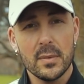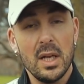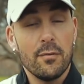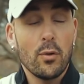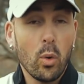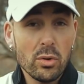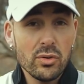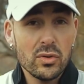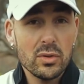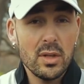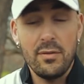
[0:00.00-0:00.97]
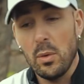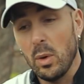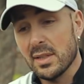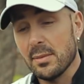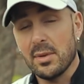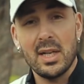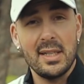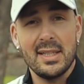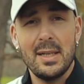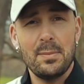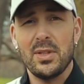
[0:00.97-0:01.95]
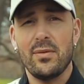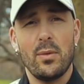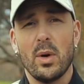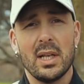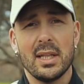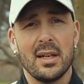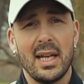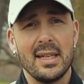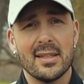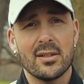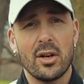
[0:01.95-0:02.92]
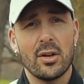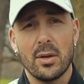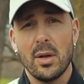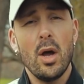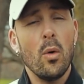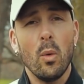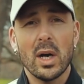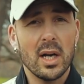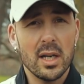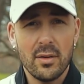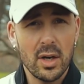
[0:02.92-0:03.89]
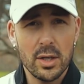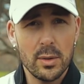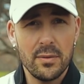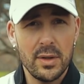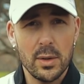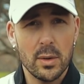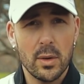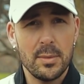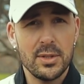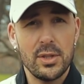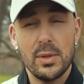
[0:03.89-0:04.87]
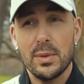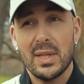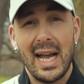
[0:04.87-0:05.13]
Of course, if you want some kind of tips, if you want a little head start on what kind of audio and video equipment to use,